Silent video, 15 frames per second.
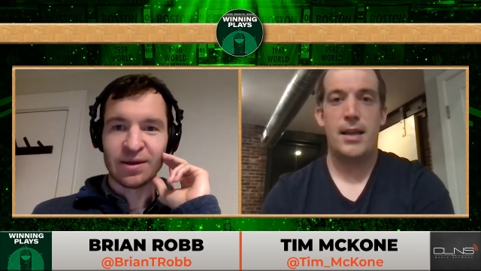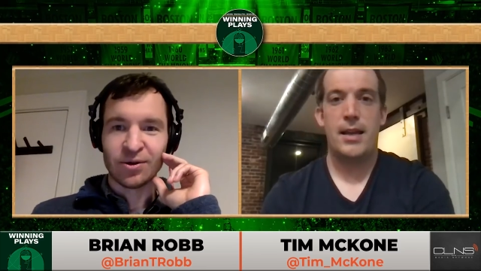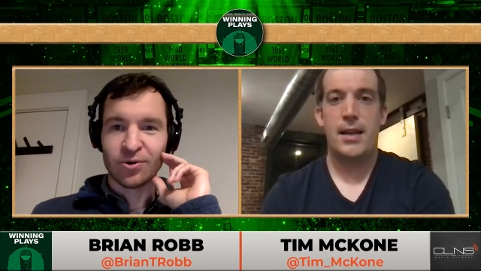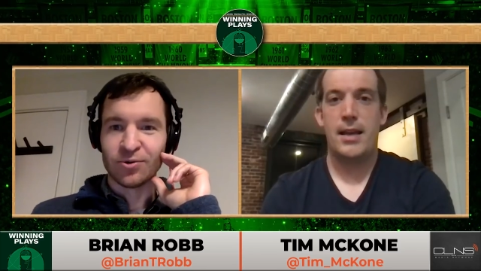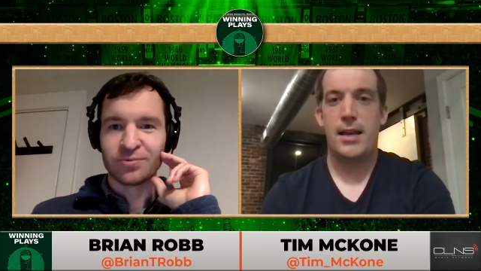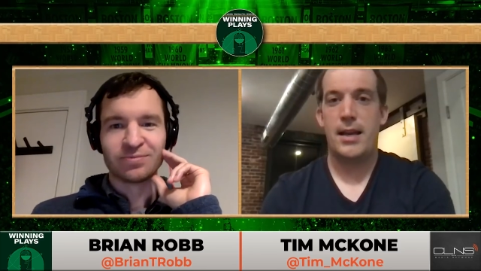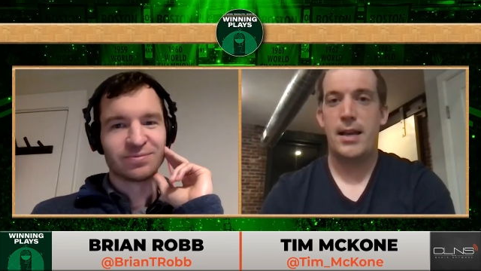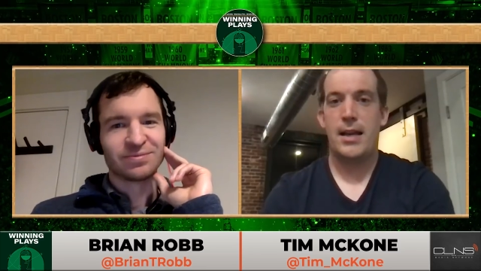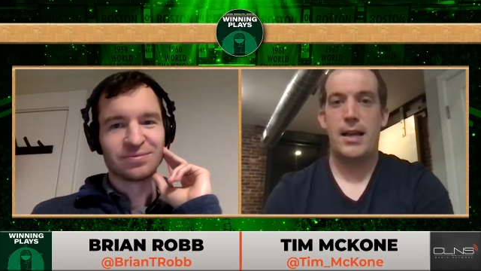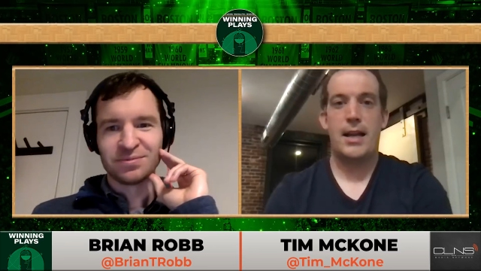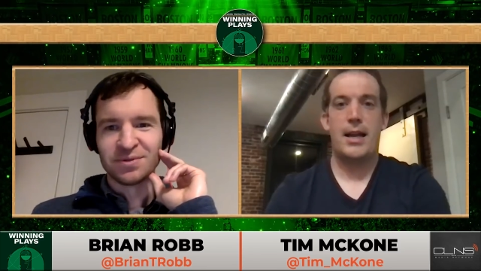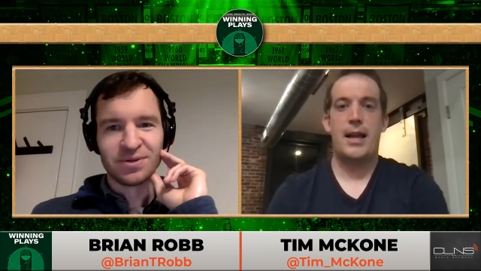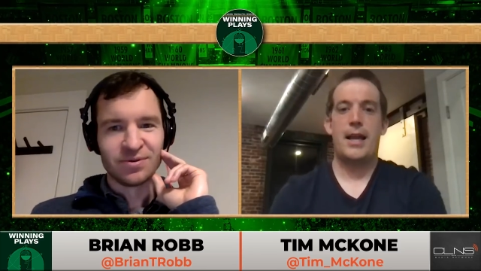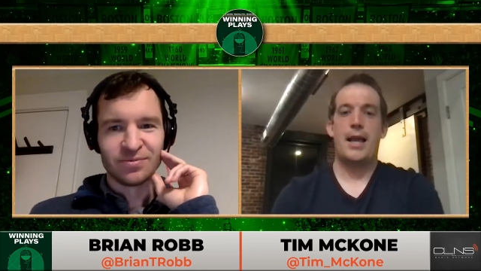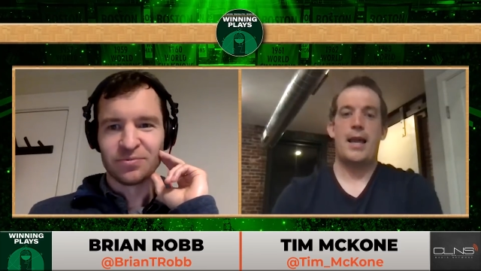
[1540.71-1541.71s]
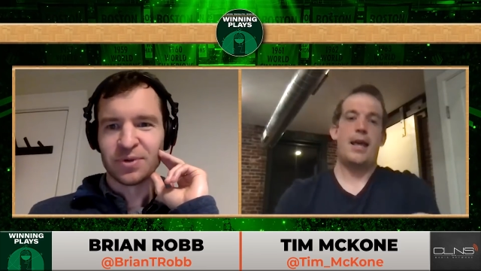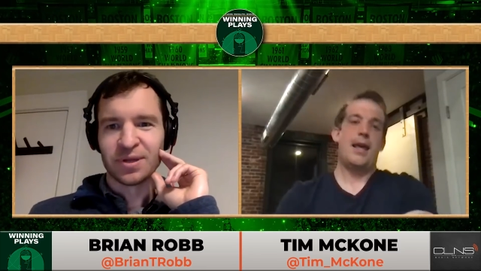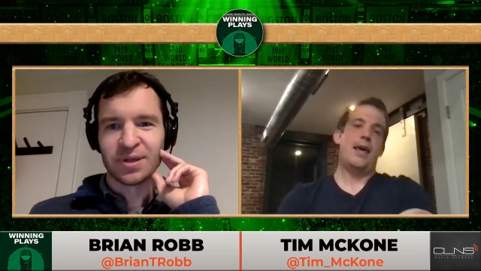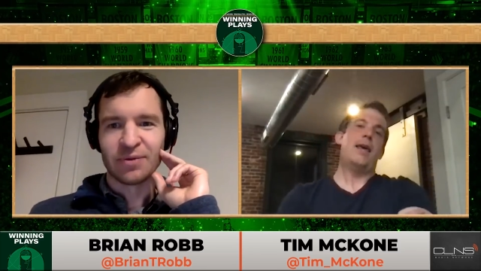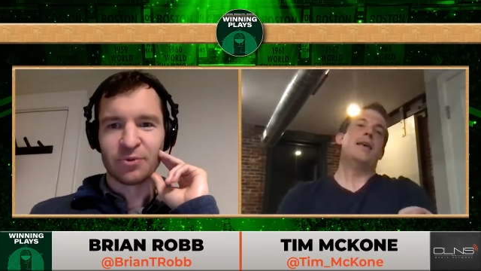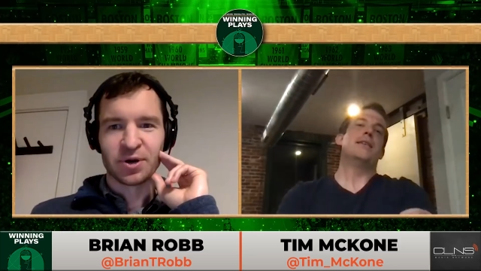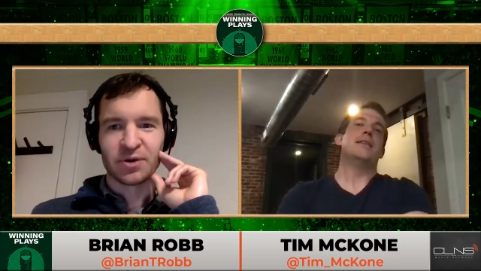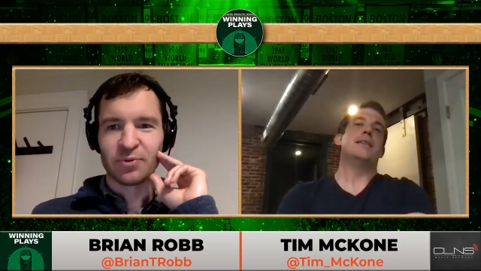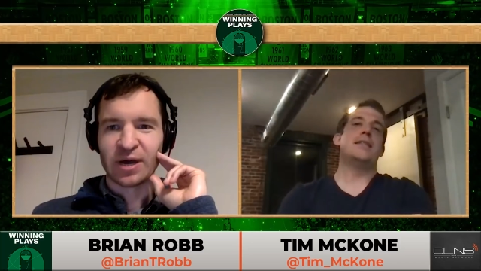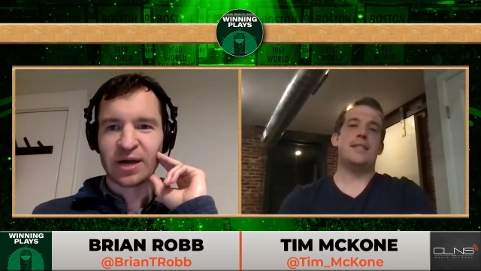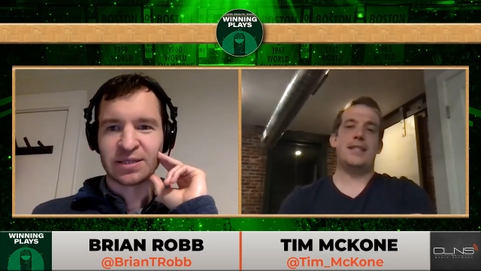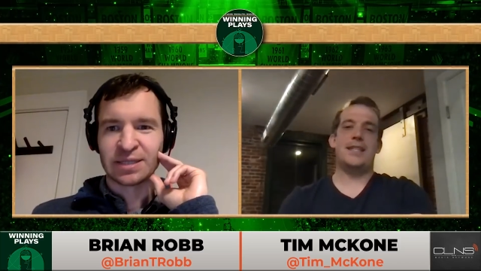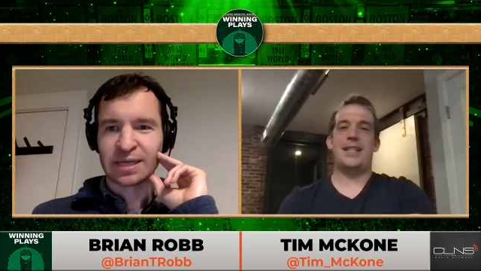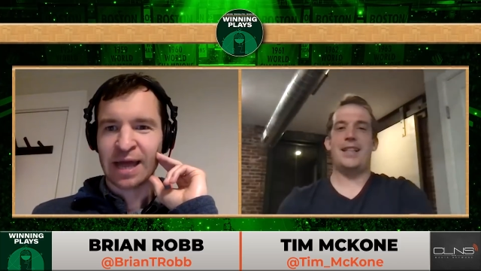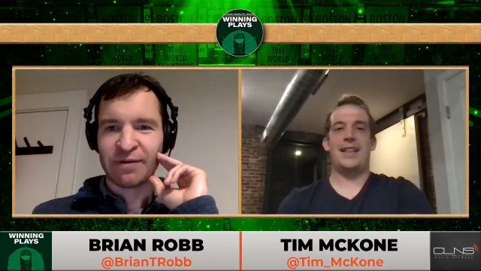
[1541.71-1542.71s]
Speaker 1: Oh, you well, we're gonna rest
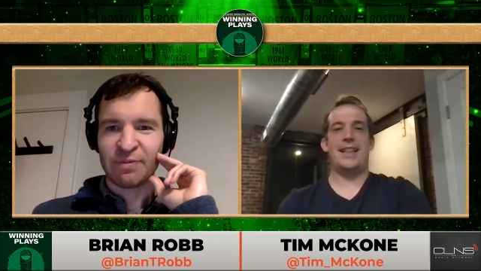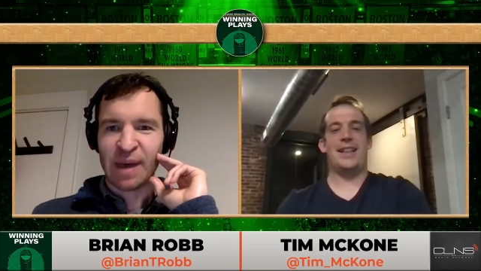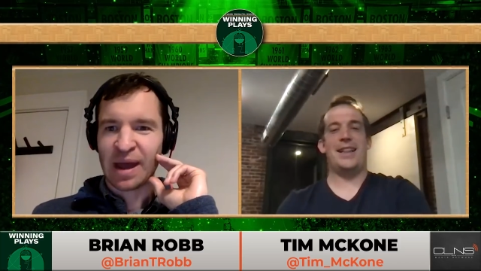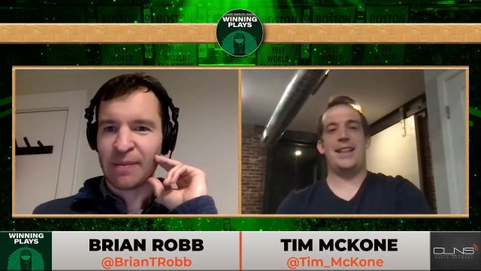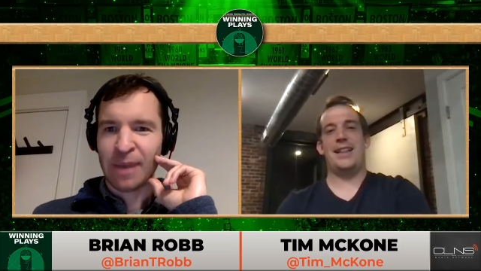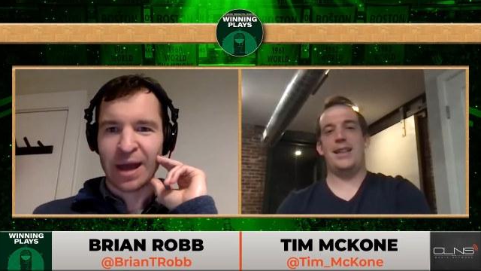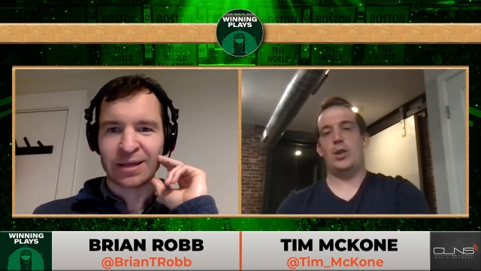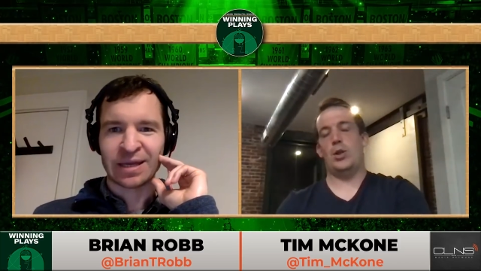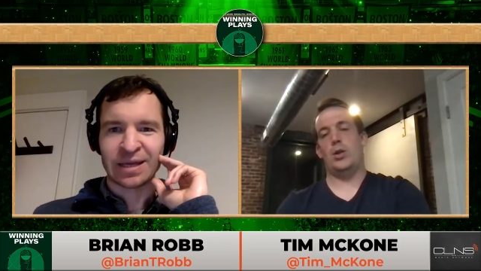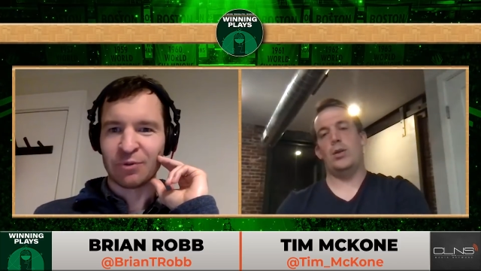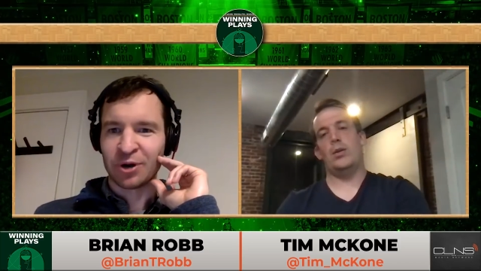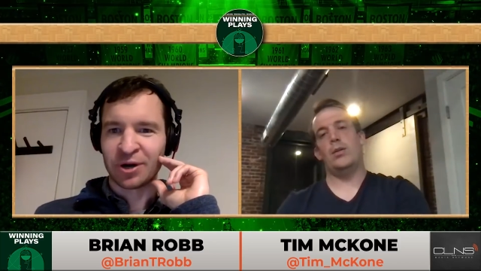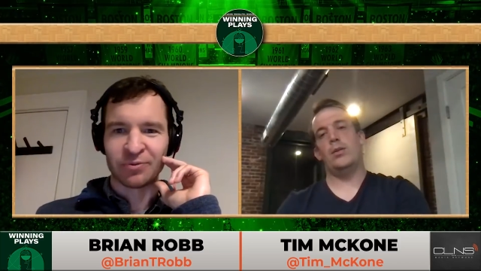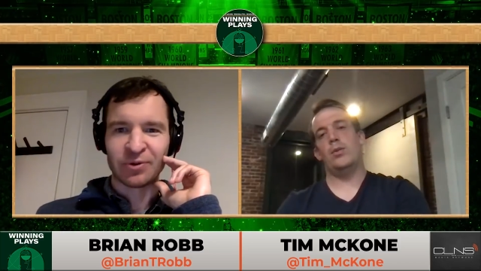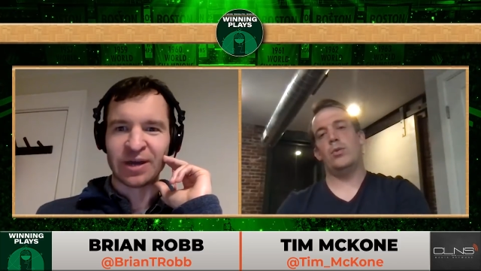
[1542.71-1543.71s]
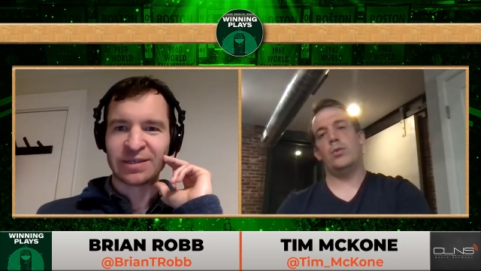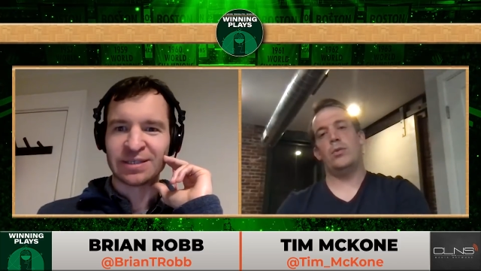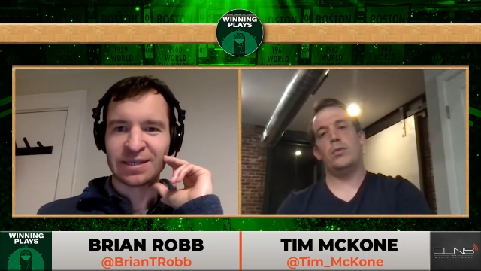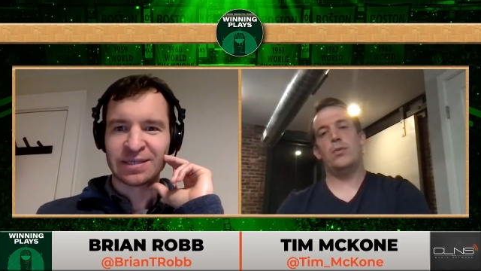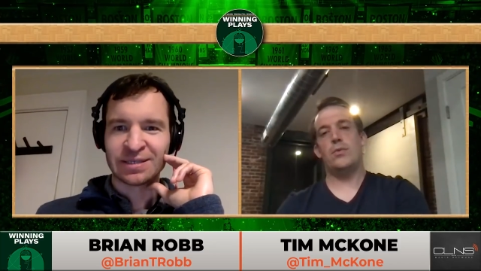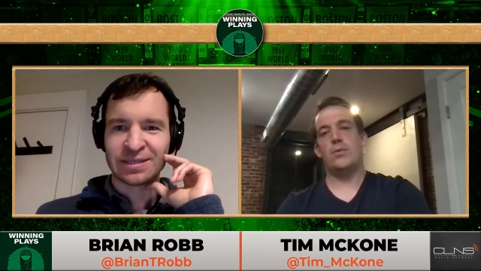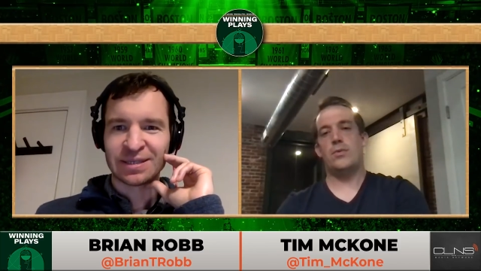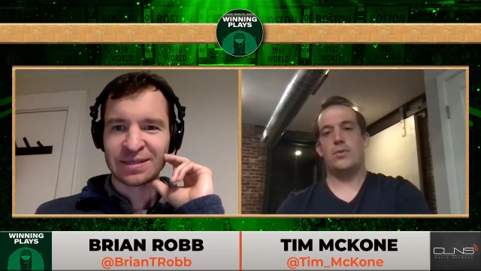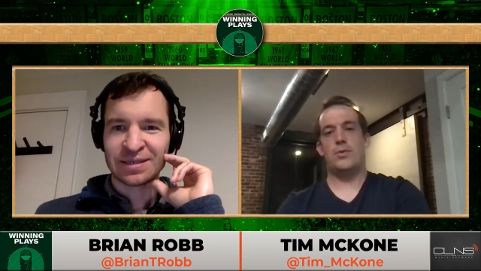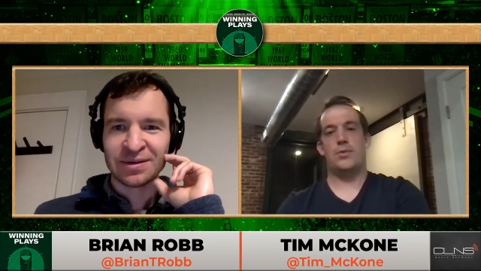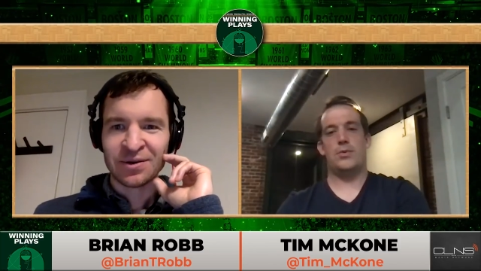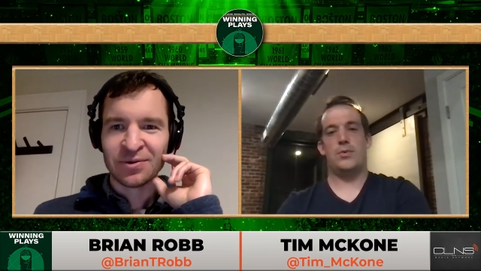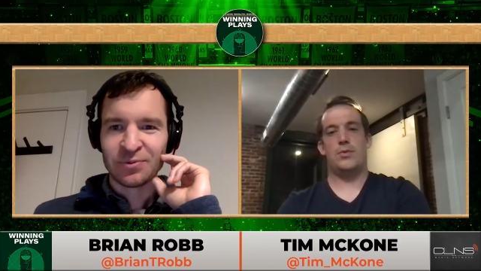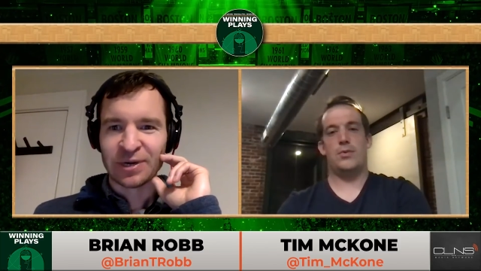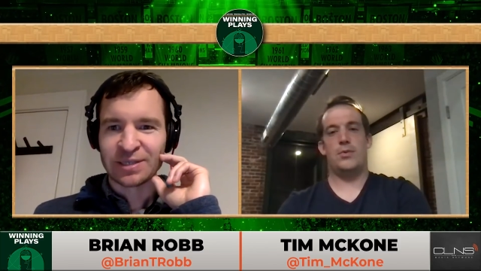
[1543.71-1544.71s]
second half back and back time. We're gonna rest this,
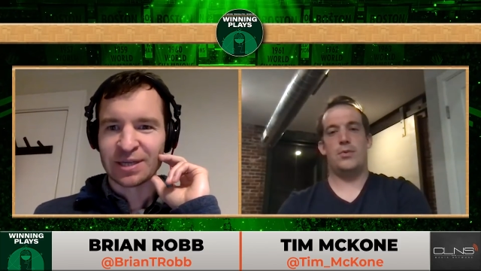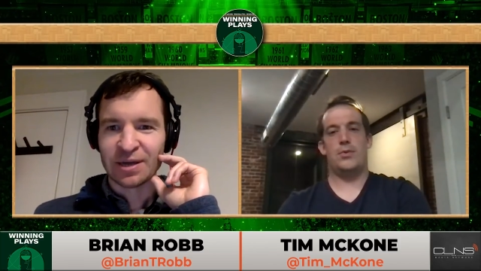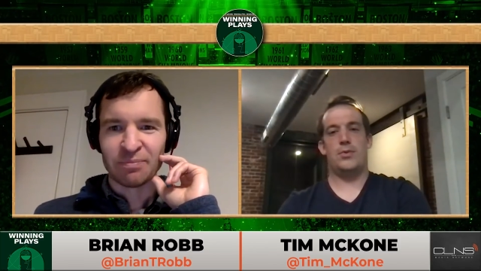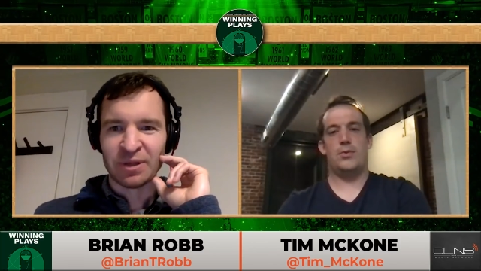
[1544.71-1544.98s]
rest up